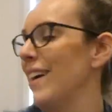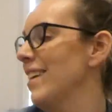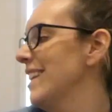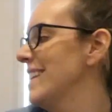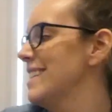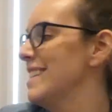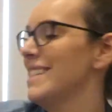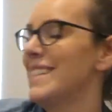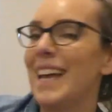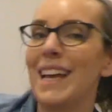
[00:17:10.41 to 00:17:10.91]
and
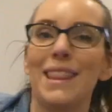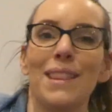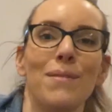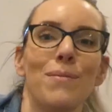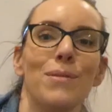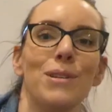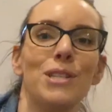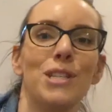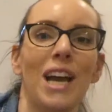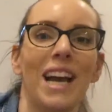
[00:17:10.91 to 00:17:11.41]
this is like the
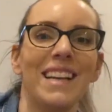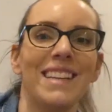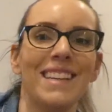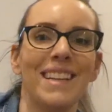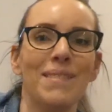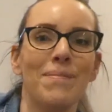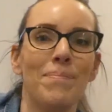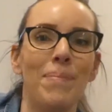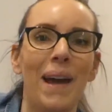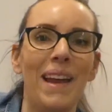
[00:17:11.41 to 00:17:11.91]

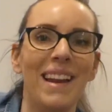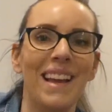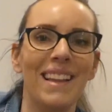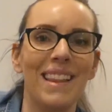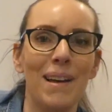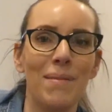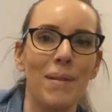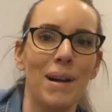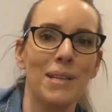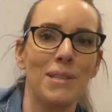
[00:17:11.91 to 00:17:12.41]
rejected bedding
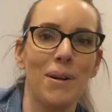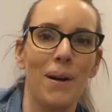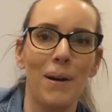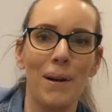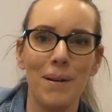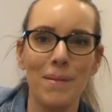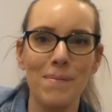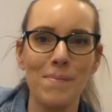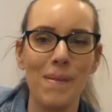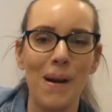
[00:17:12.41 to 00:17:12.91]
that
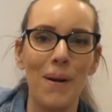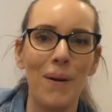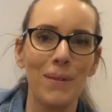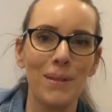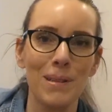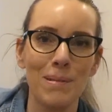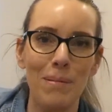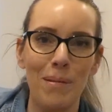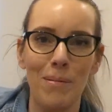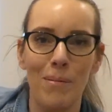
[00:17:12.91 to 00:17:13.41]
my
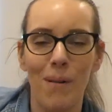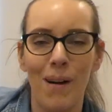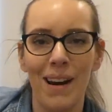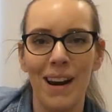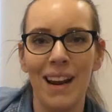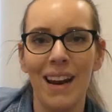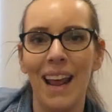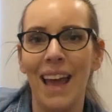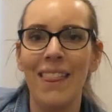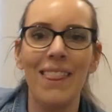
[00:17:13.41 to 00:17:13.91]
oldest one
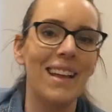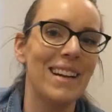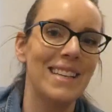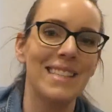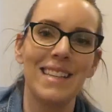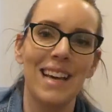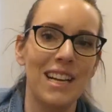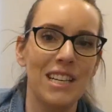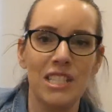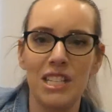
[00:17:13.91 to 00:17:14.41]
wanted, and then
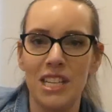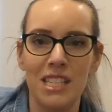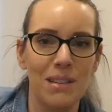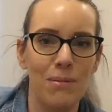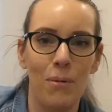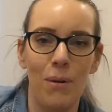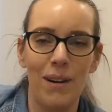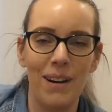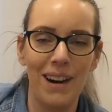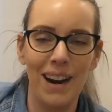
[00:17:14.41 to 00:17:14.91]
decided she
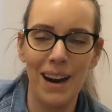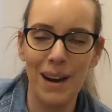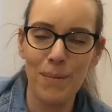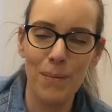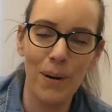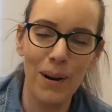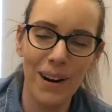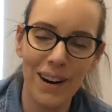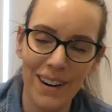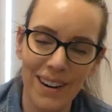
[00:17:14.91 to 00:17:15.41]
doesn't want it
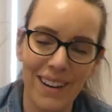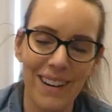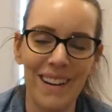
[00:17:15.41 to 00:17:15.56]
anymore.